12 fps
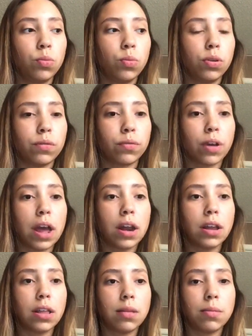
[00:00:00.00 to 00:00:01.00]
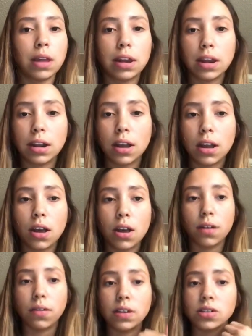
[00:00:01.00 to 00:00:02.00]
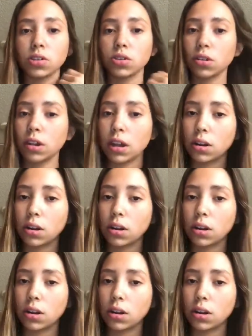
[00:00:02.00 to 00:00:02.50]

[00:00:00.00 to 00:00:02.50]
would have read in the beginning of his journey,